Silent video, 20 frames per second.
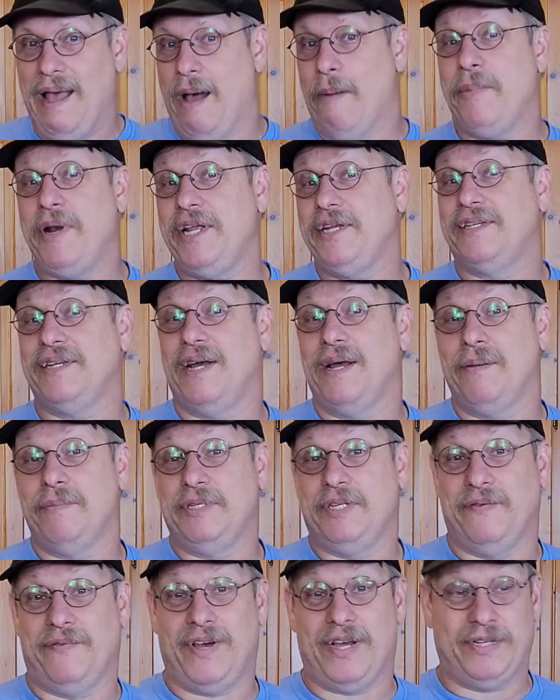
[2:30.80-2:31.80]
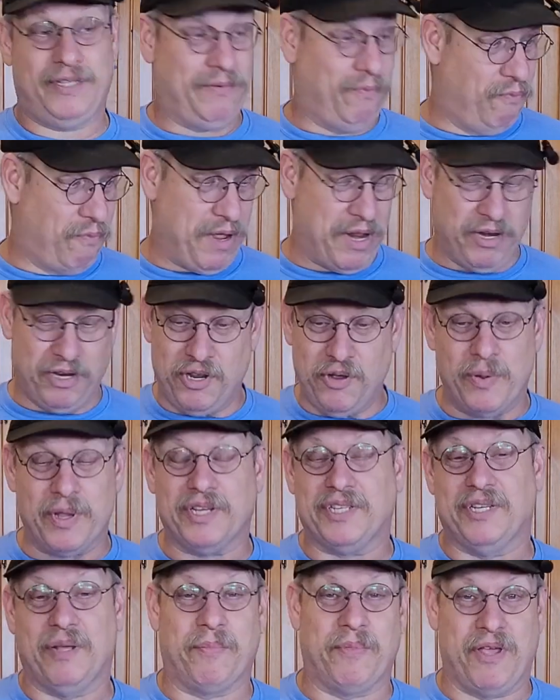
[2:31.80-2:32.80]
How many times have I been
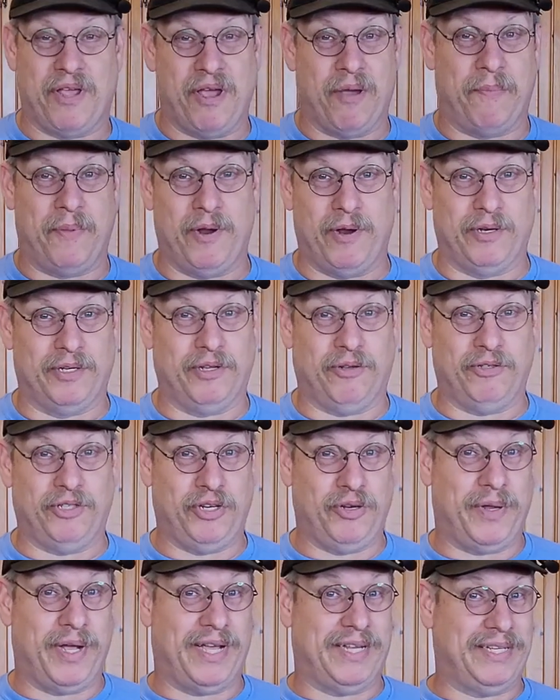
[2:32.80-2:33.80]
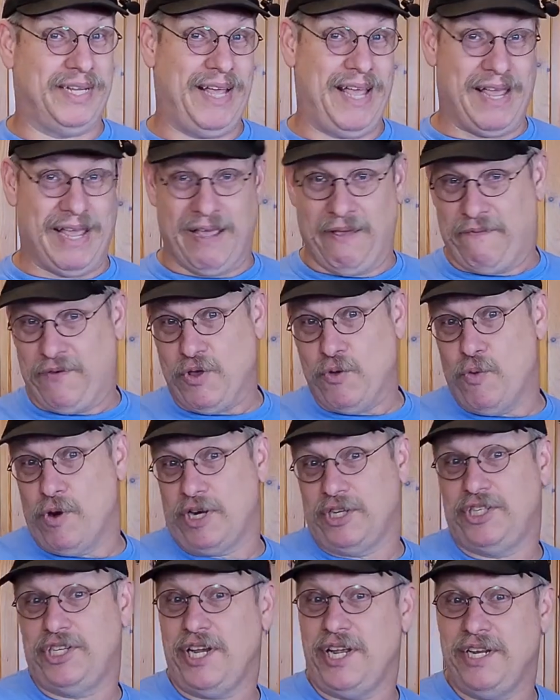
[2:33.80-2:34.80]
doing something up here and told you guys, hey, if you
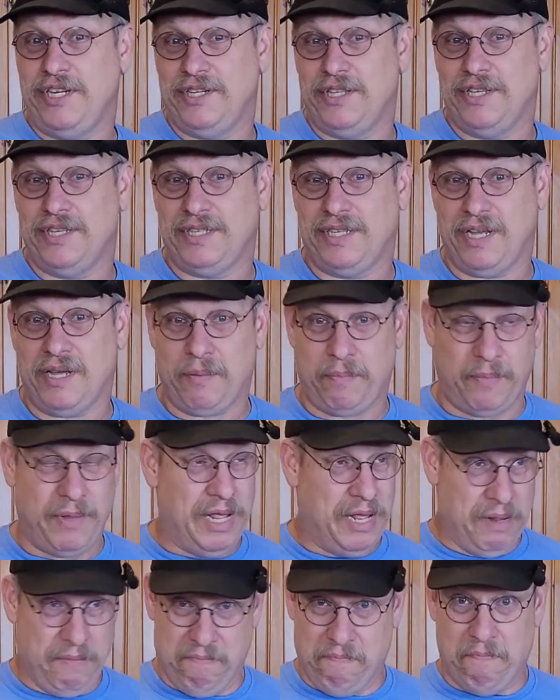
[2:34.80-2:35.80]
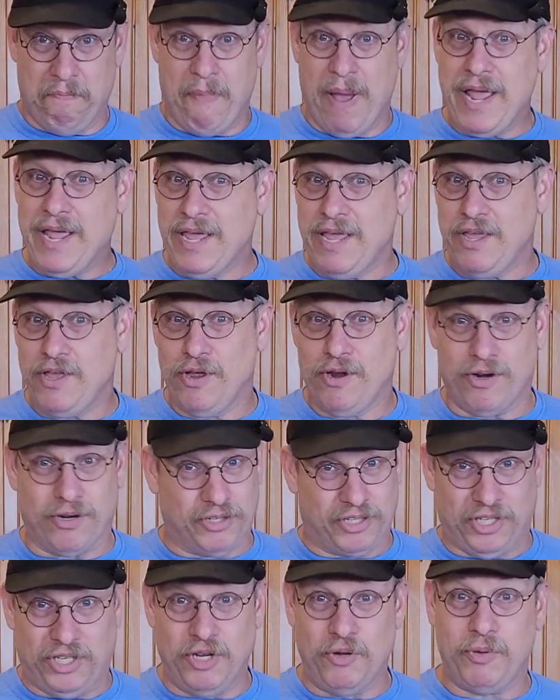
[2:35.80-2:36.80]
want to change this up, make it
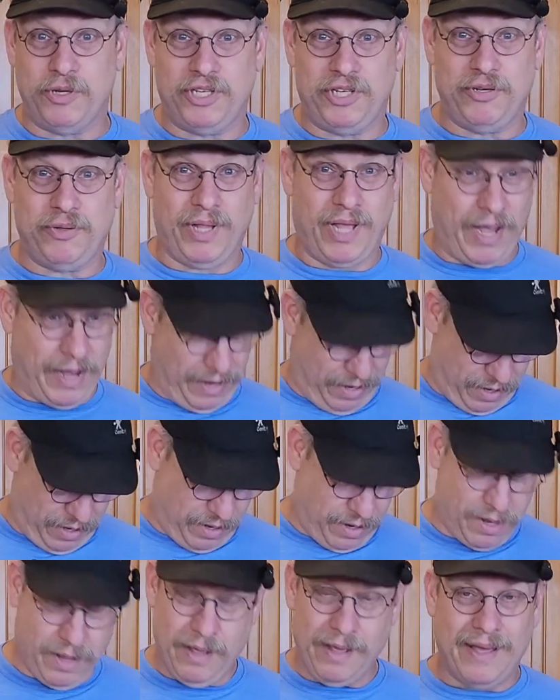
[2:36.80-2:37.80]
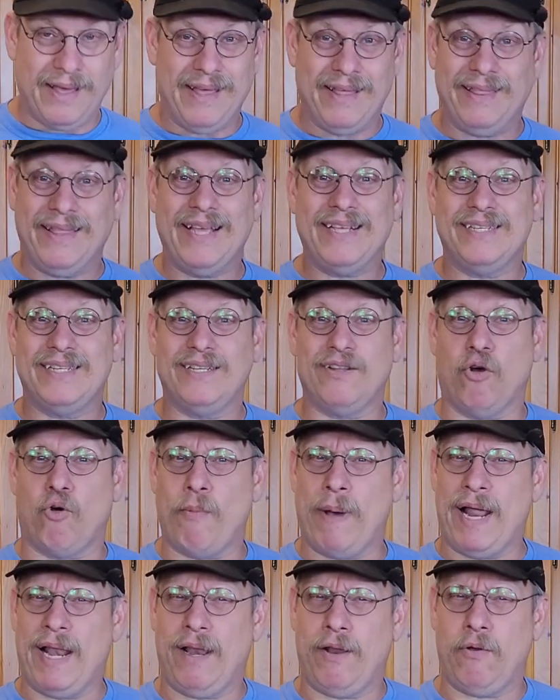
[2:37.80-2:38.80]
yours. Do what you like. They stole
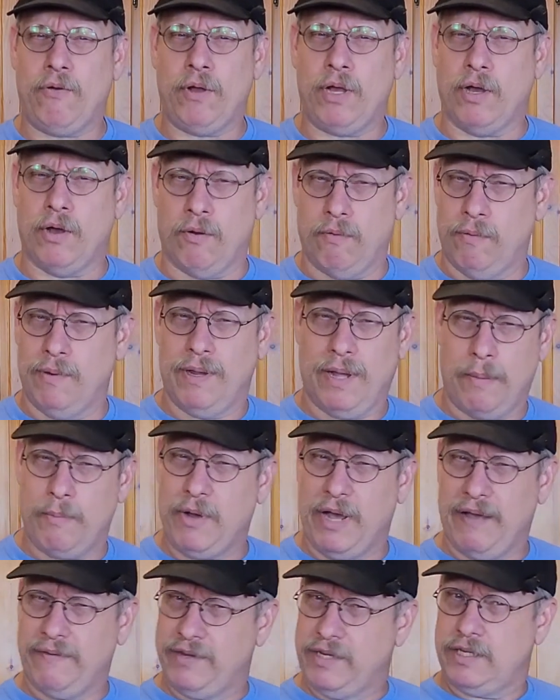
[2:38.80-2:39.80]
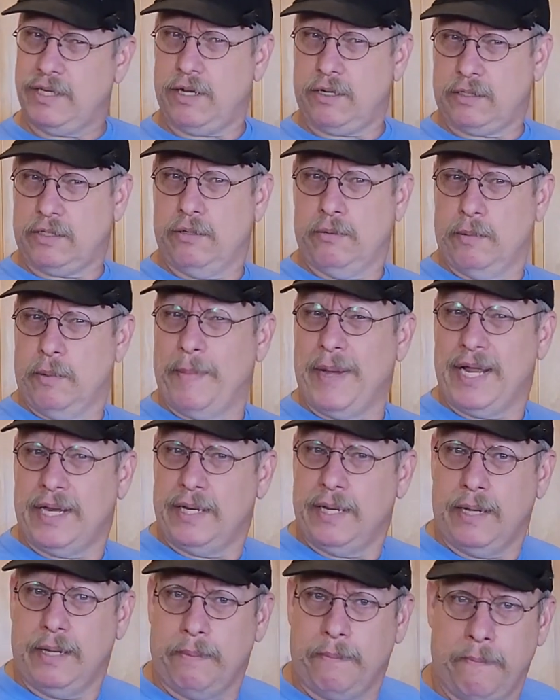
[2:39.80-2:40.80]
my logo. I'm gonna have to talk to them about
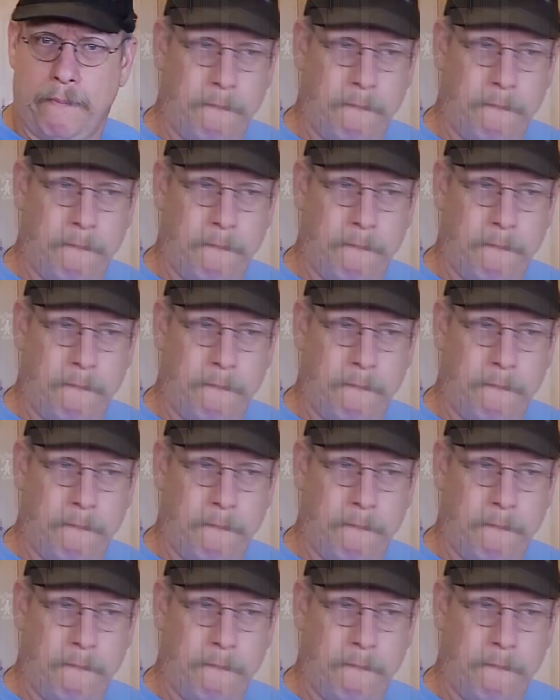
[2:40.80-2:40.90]
that.